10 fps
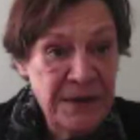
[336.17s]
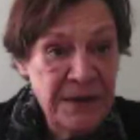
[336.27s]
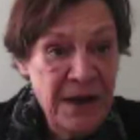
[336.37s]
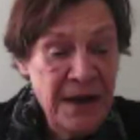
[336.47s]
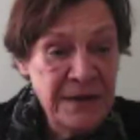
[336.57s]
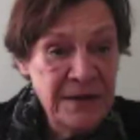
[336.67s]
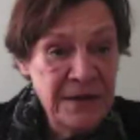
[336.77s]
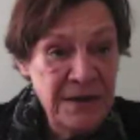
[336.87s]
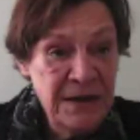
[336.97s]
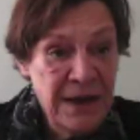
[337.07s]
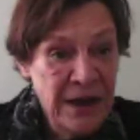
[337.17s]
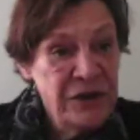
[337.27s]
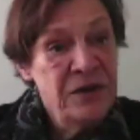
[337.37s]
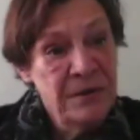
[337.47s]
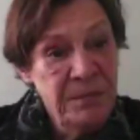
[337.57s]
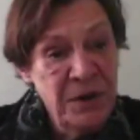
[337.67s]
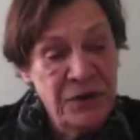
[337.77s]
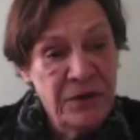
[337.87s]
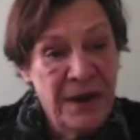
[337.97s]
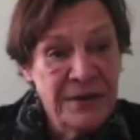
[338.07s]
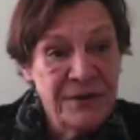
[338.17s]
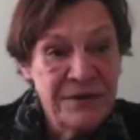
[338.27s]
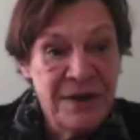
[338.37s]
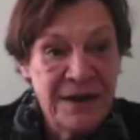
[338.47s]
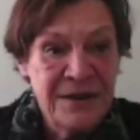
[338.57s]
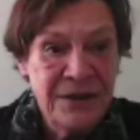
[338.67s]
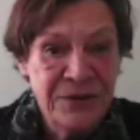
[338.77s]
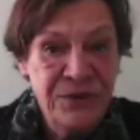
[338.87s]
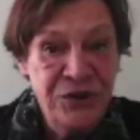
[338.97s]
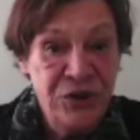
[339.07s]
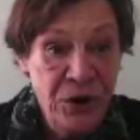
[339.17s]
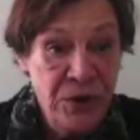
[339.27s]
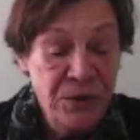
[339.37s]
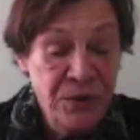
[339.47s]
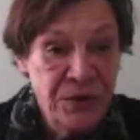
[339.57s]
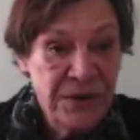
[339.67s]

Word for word: And the catching the picture exercise actually shows